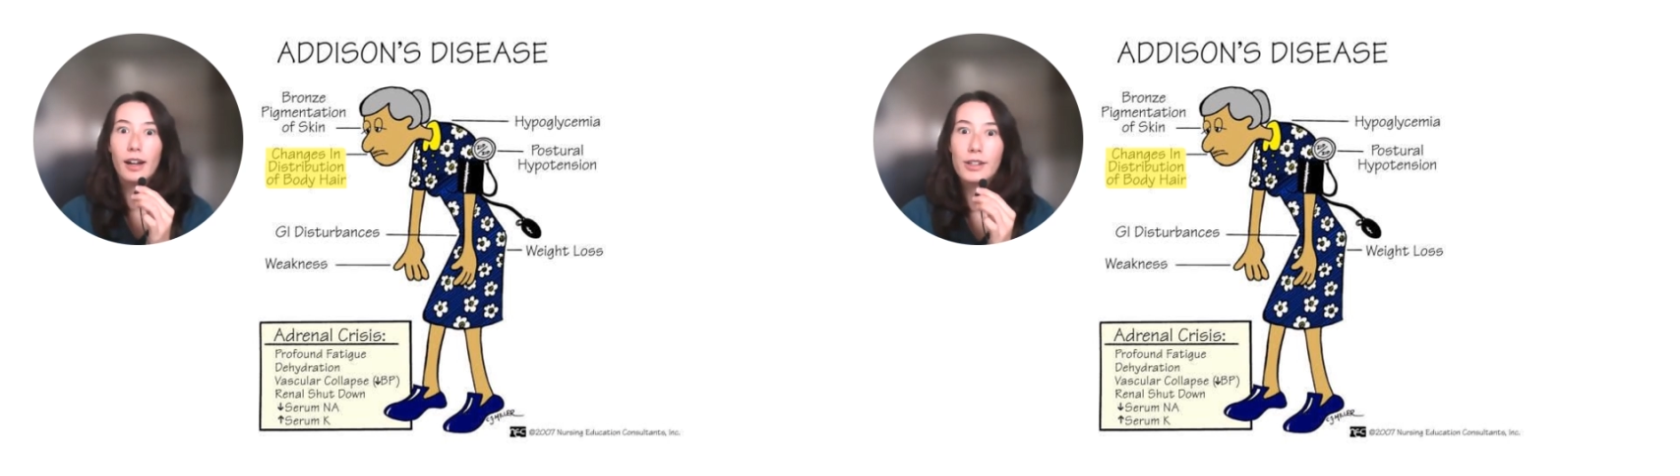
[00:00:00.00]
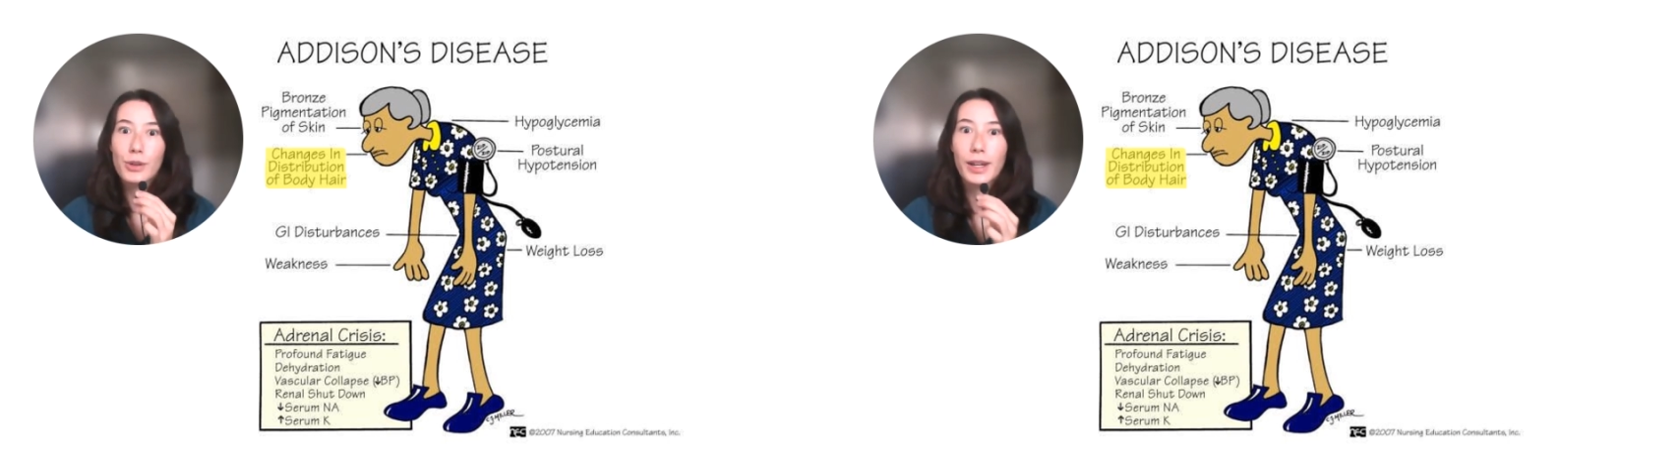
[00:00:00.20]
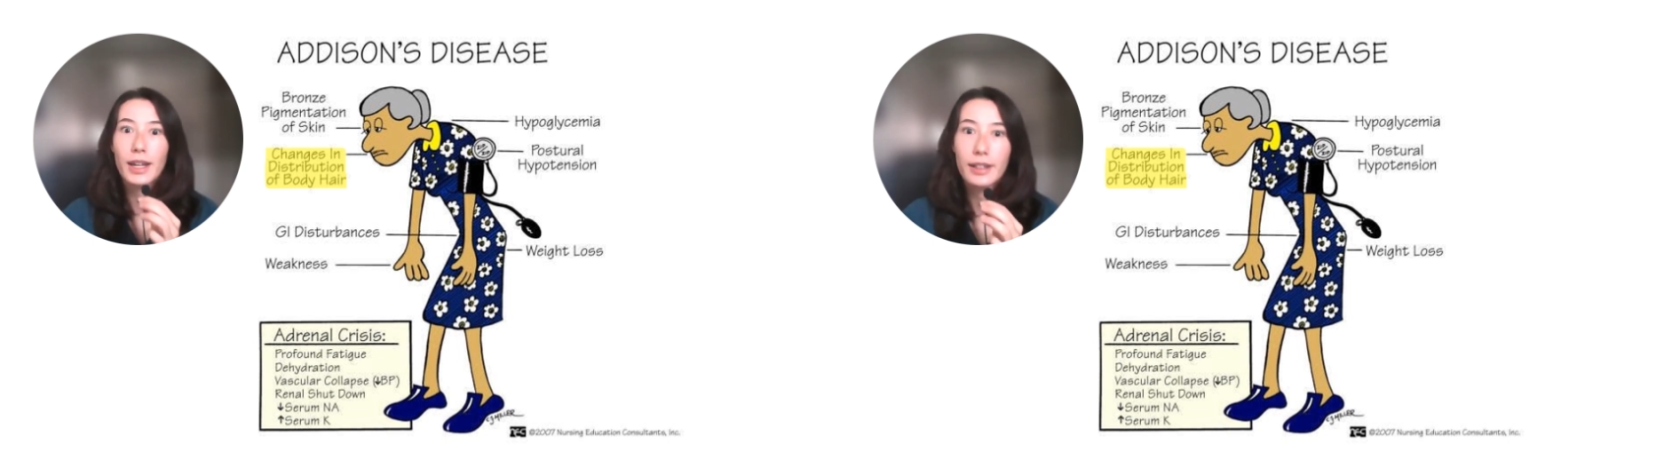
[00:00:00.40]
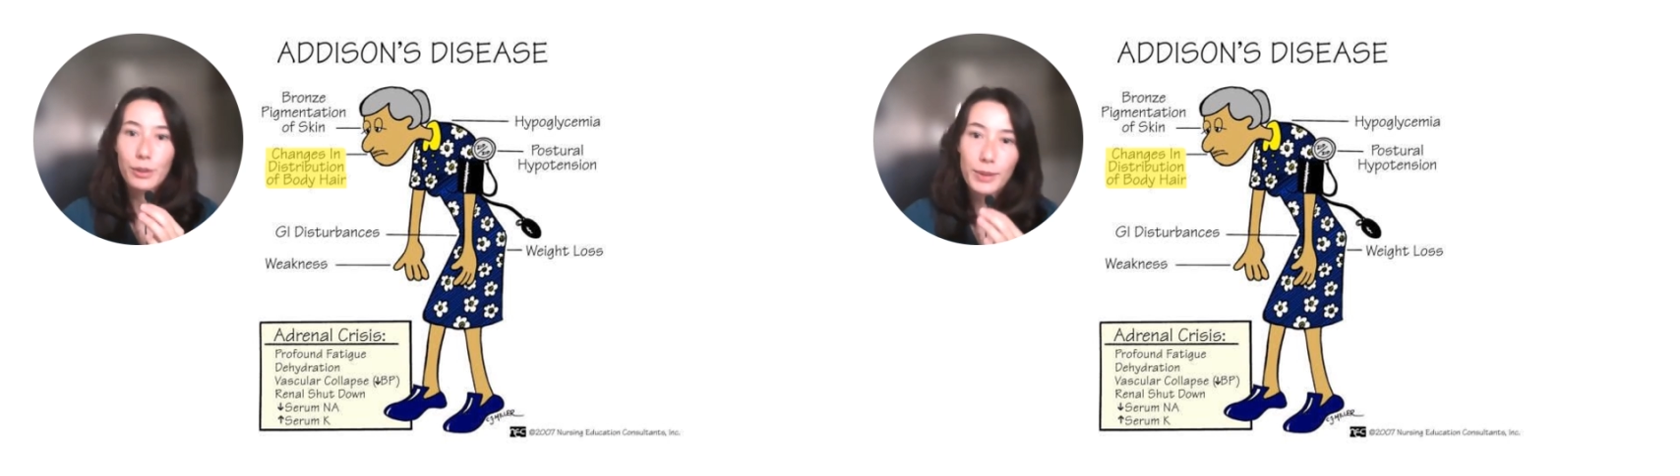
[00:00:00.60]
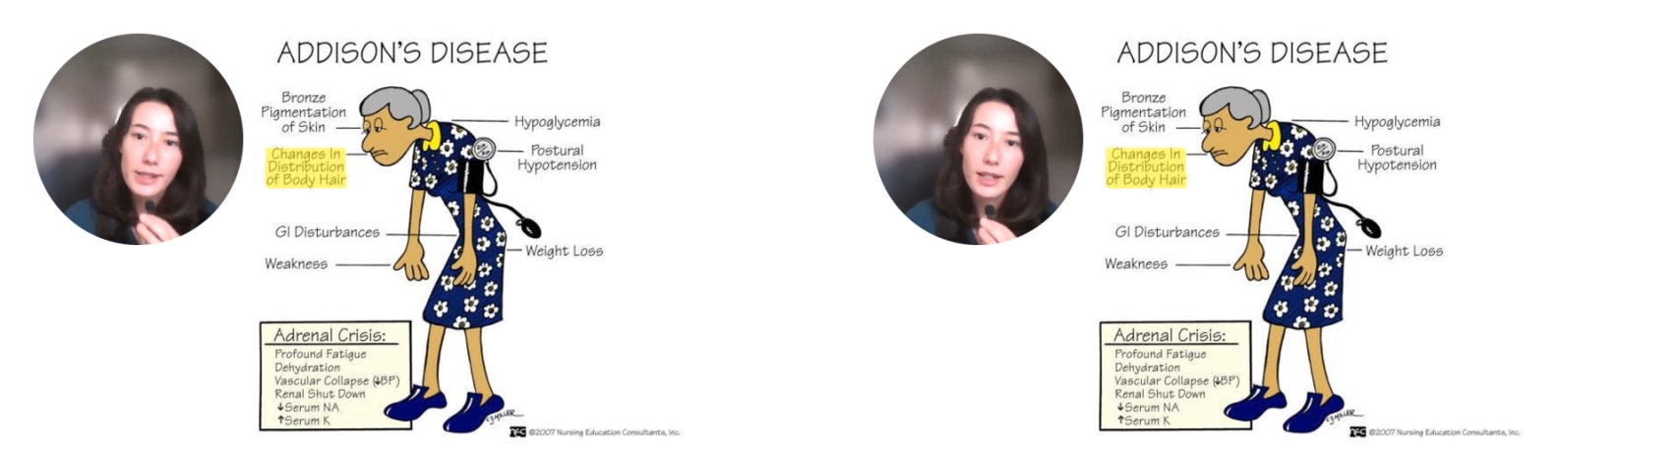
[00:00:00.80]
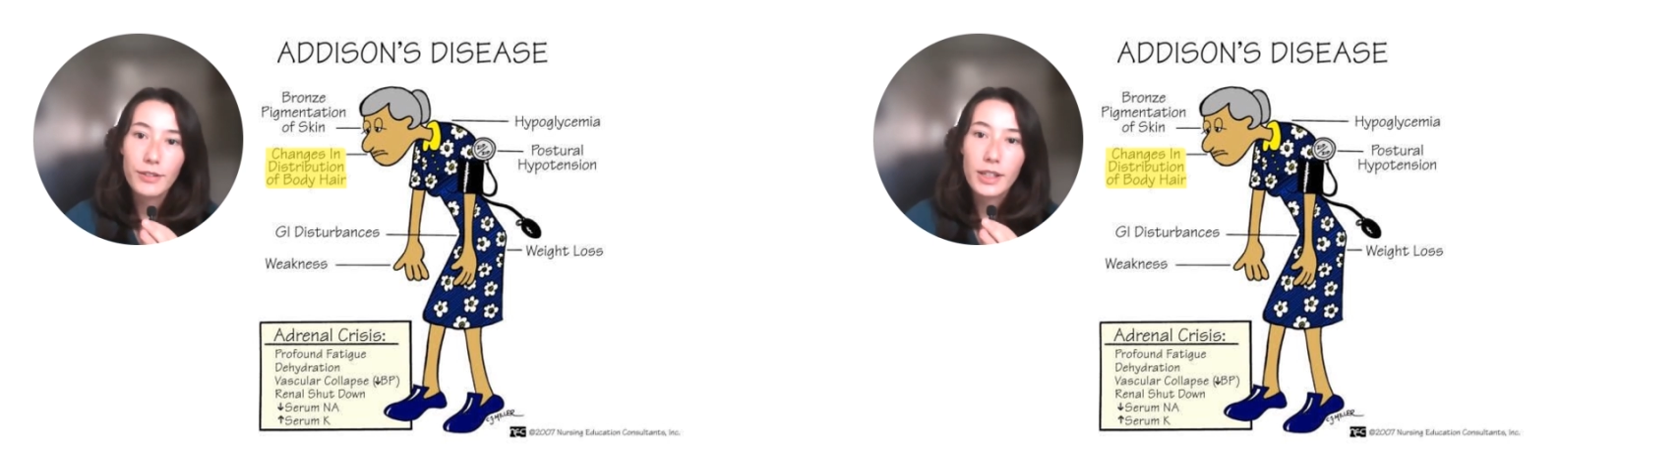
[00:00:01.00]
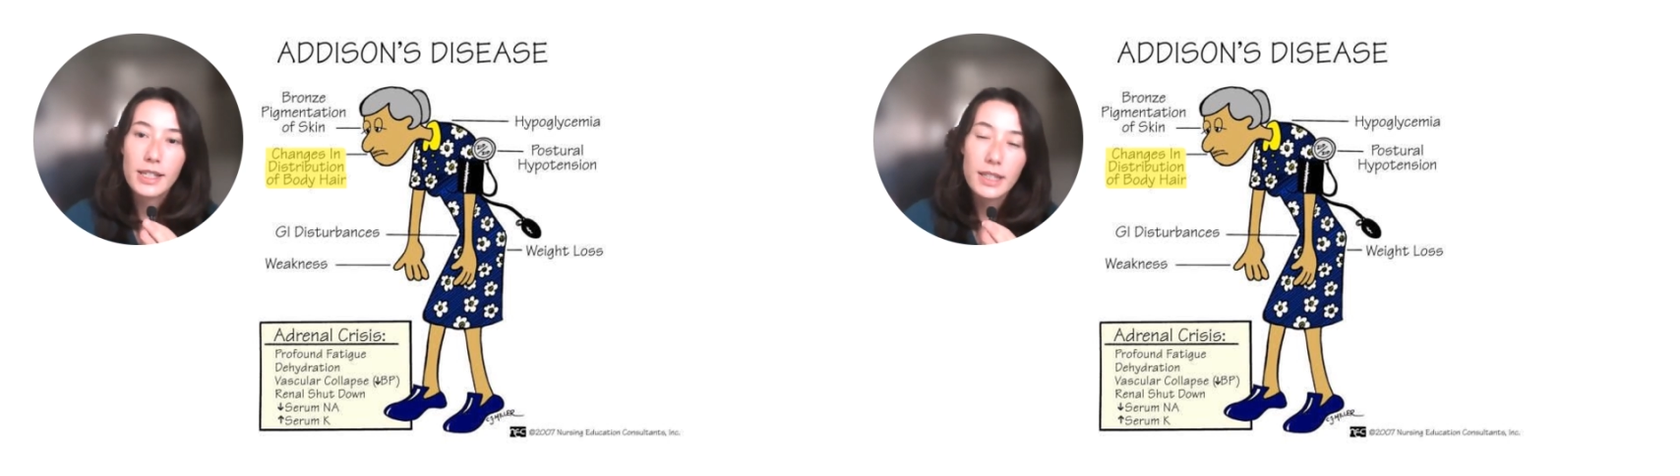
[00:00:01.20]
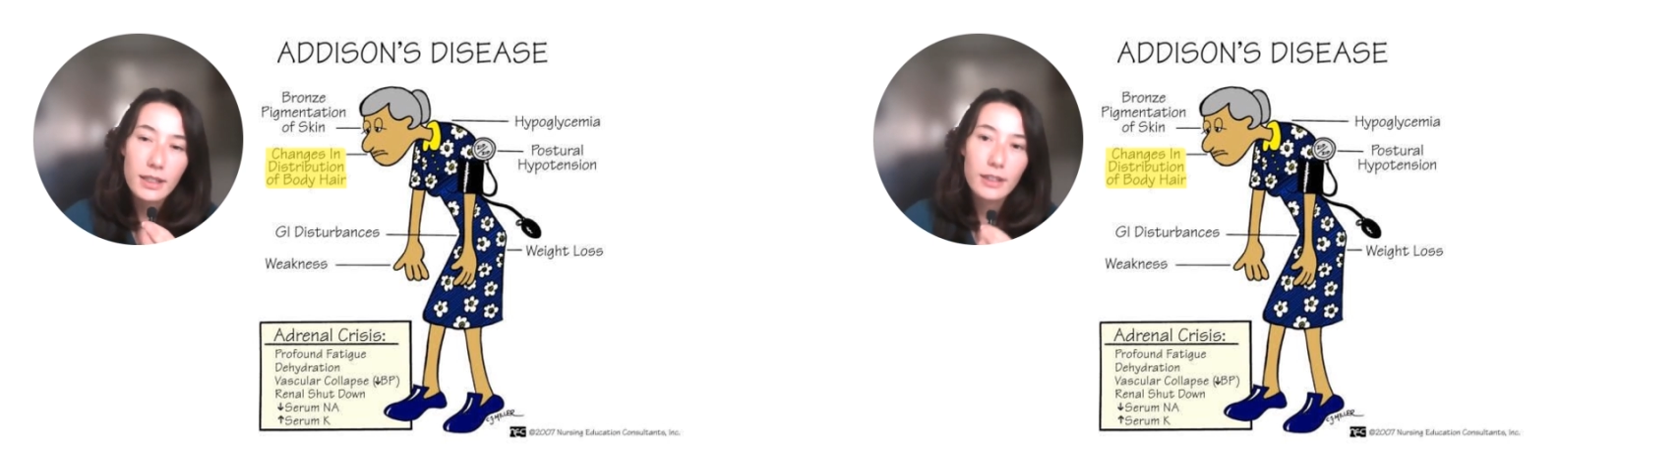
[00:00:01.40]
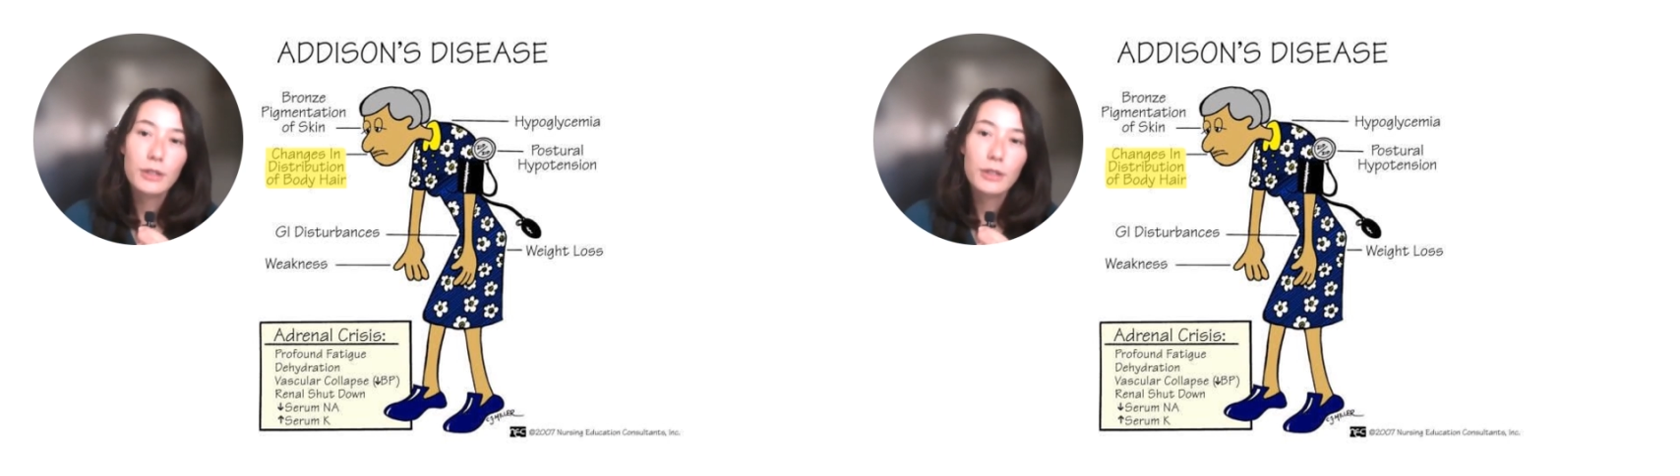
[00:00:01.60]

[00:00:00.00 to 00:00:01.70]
So again, the reasoning for this is a little